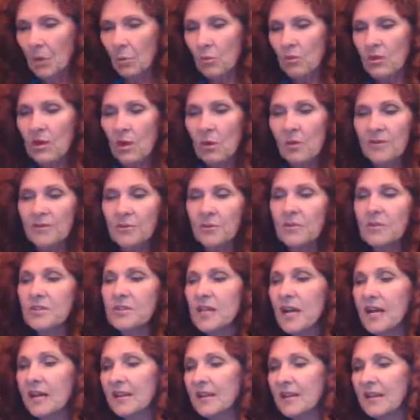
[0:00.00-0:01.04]
we're going through a
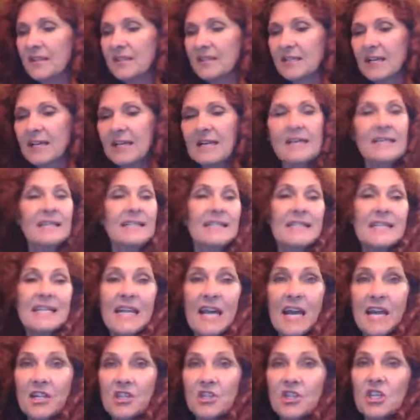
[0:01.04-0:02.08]
ton of these.
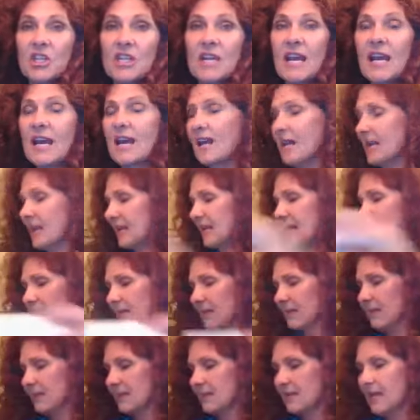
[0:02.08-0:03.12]
DHEA,
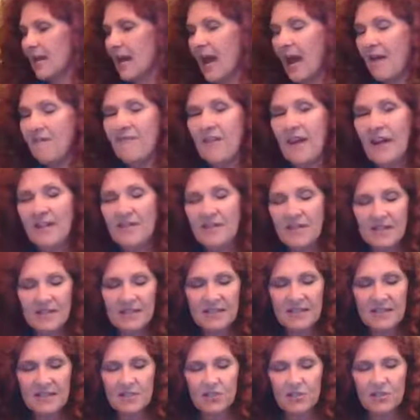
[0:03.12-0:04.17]
now, I find
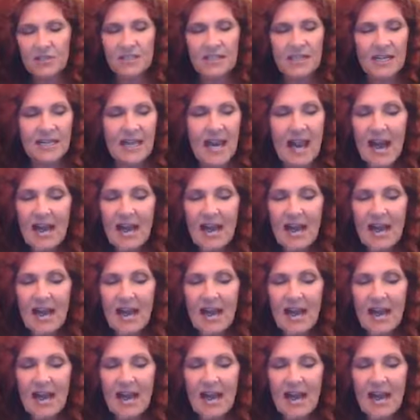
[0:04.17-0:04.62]
this interesting.